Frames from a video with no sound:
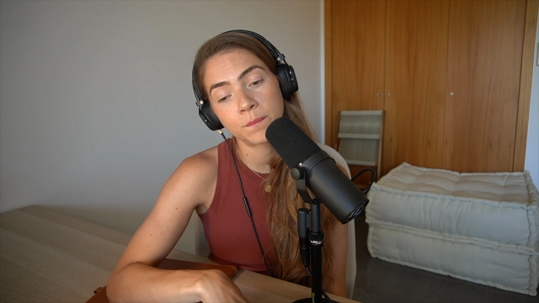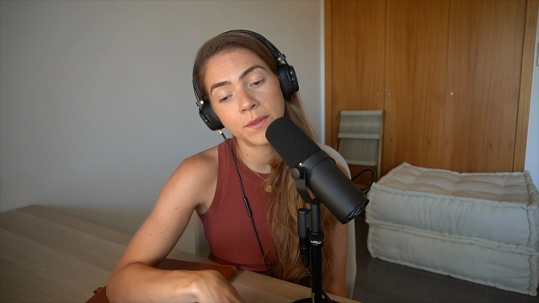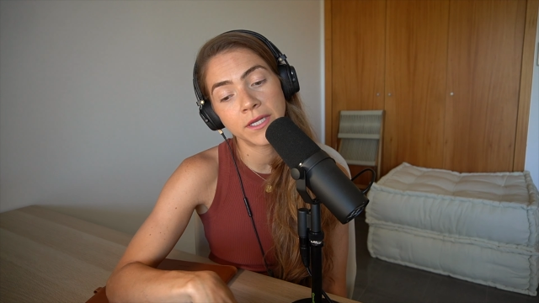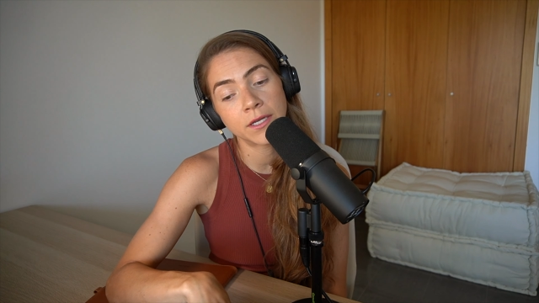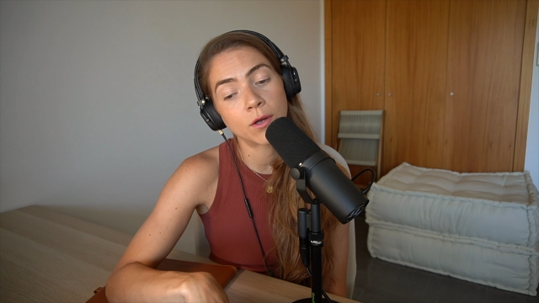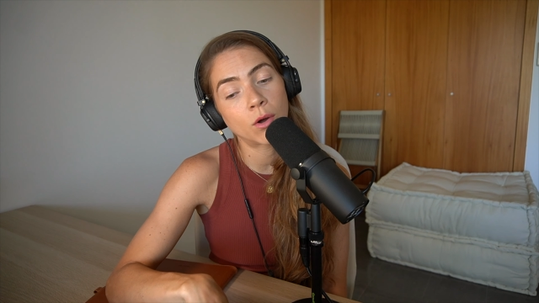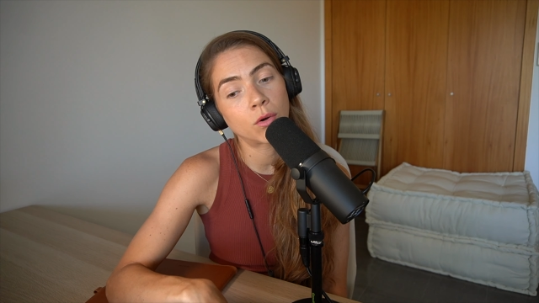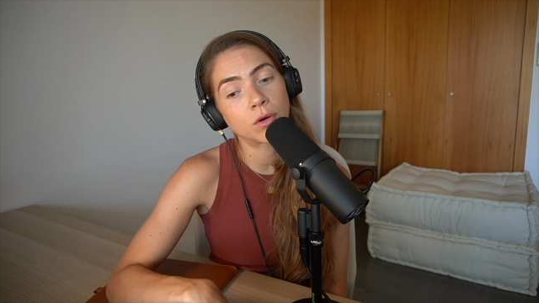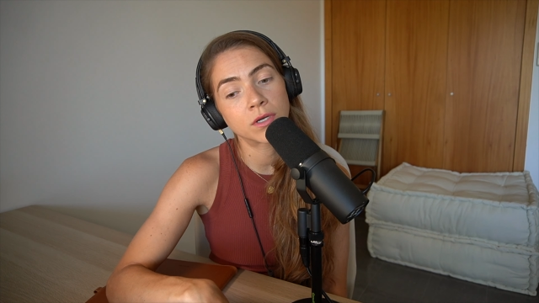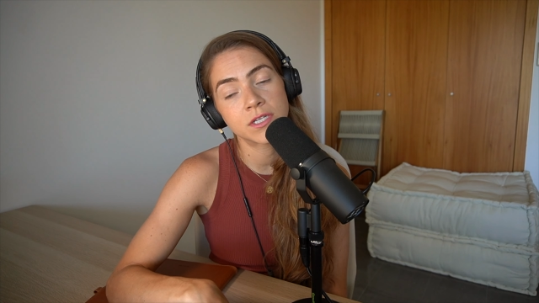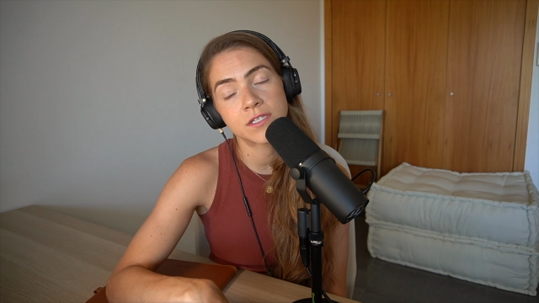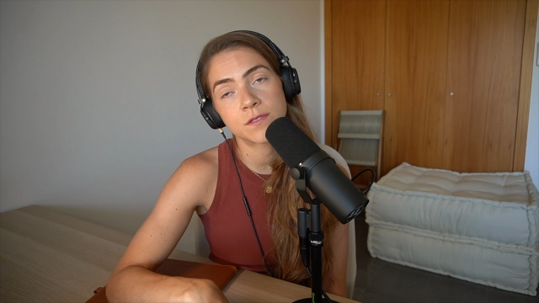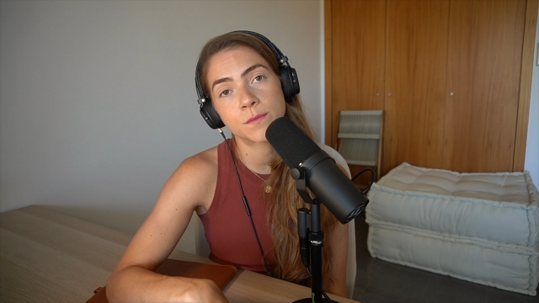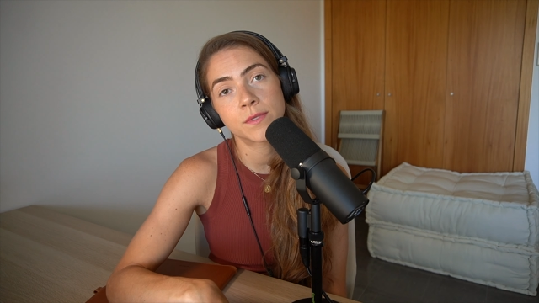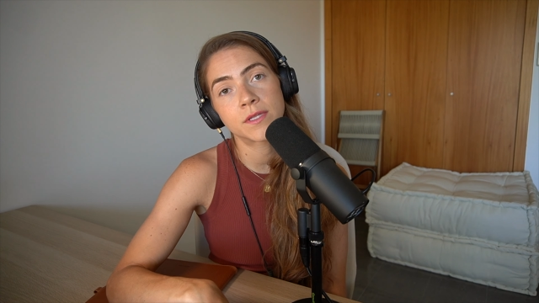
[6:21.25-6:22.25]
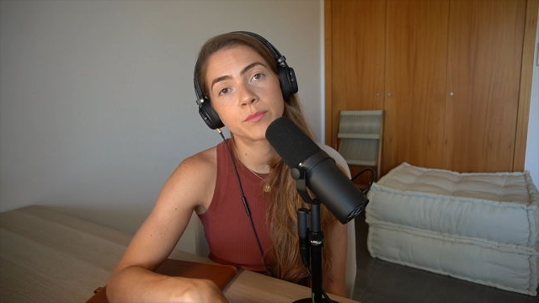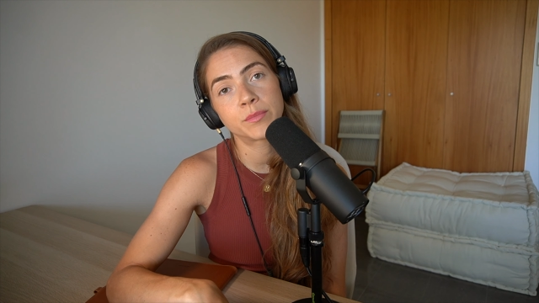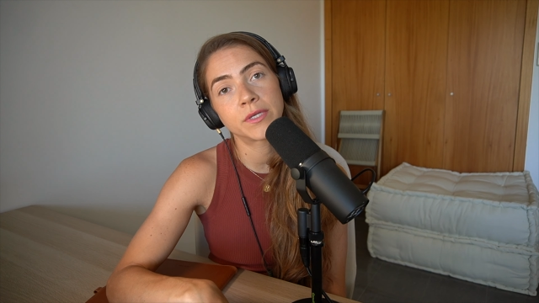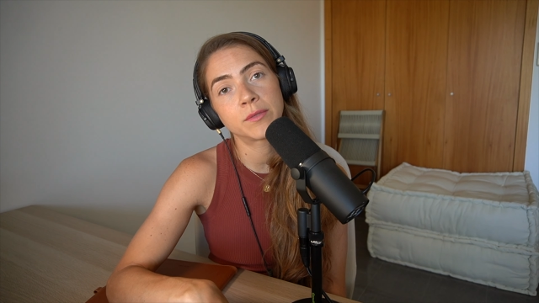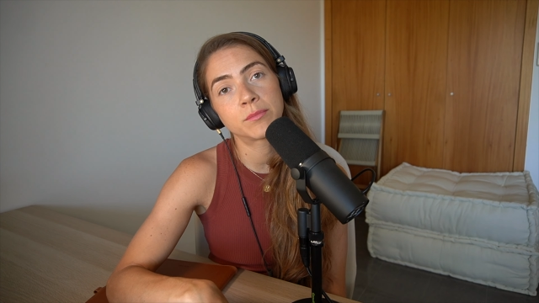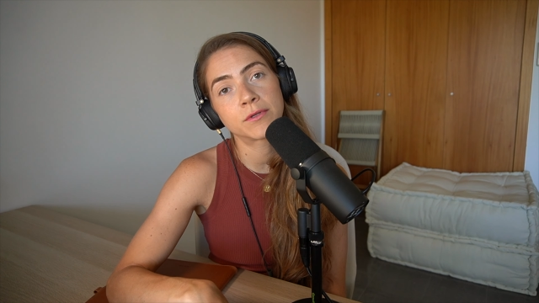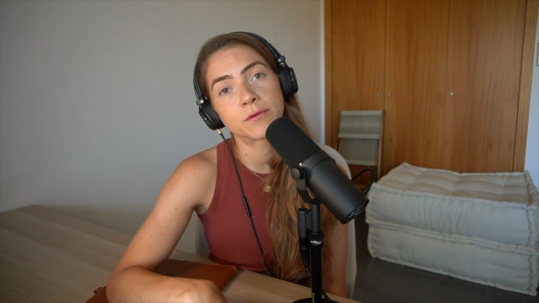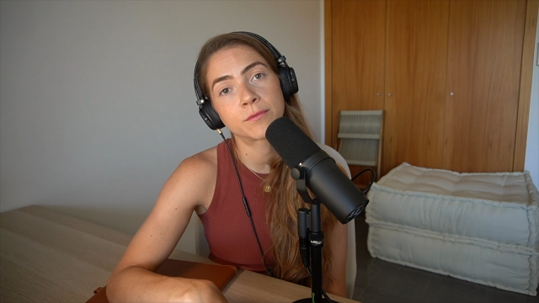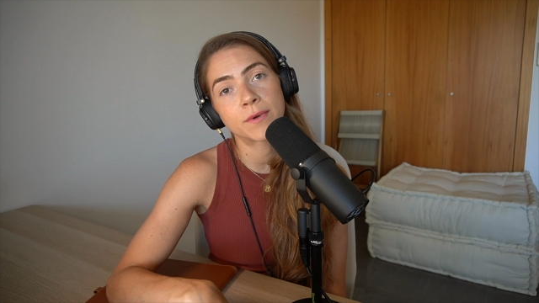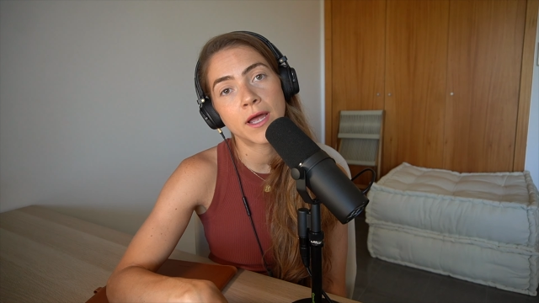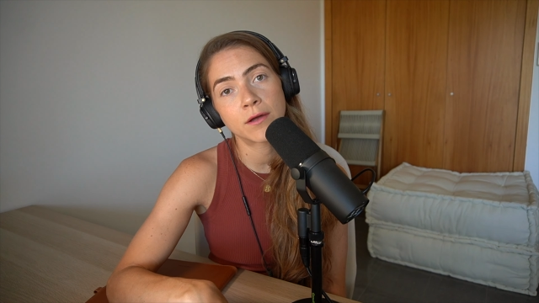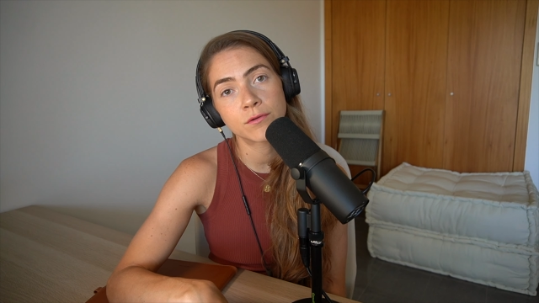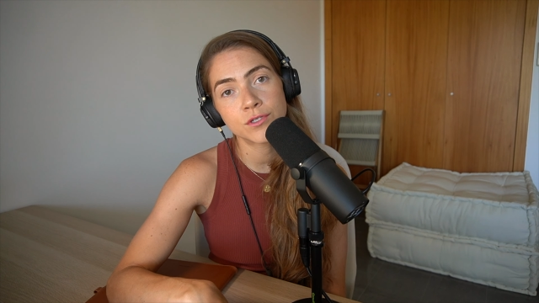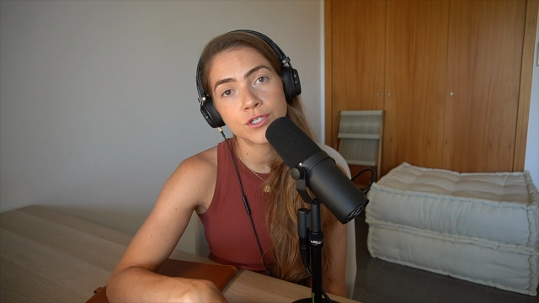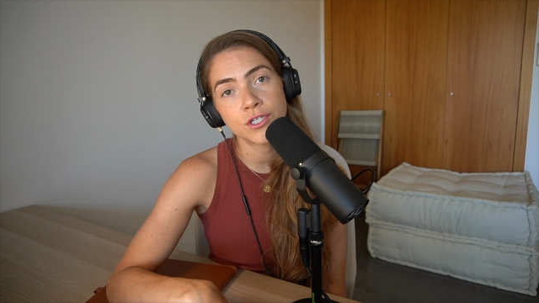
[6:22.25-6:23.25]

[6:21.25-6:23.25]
being honest with the people around